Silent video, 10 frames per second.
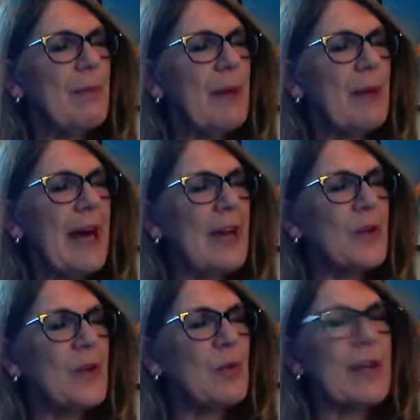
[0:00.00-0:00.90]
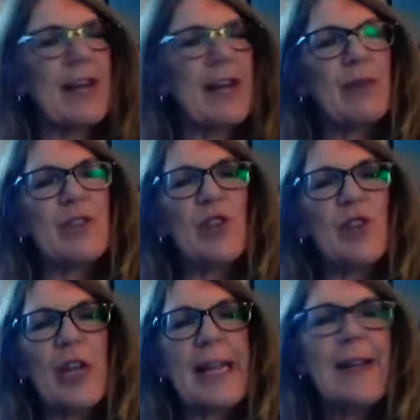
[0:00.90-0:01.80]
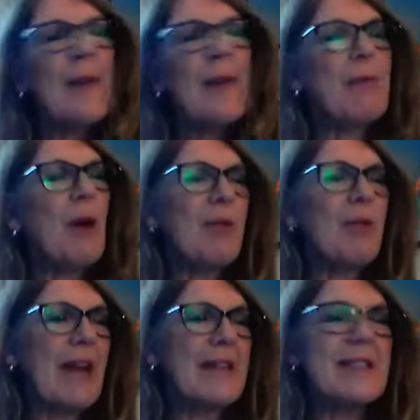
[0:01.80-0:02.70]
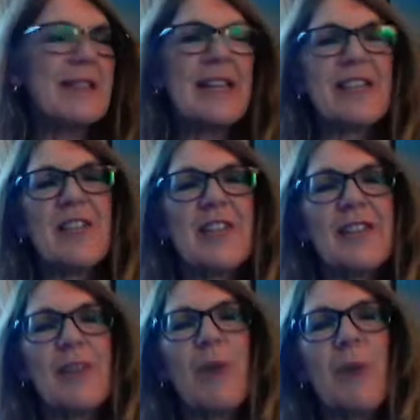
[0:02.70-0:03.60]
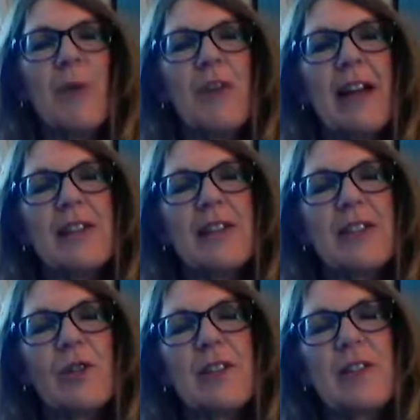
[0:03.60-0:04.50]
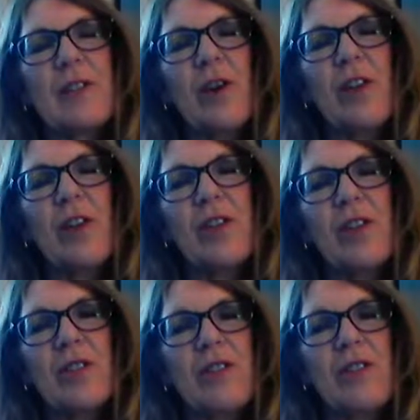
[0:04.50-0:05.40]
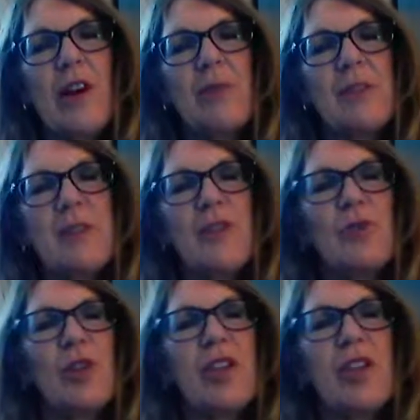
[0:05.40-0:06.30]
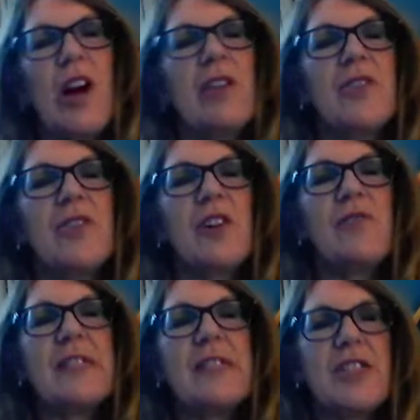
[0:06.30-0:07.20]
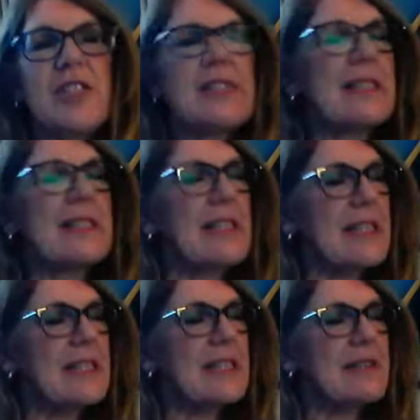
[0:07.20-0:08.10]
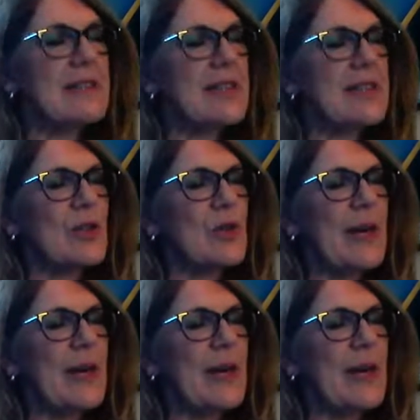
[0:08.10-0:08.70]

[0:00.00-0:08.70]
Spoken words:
And when I was Googling pomegranate, I discovered that pomegranate is also on the coat of arms of the Royal College of Physicians in London. So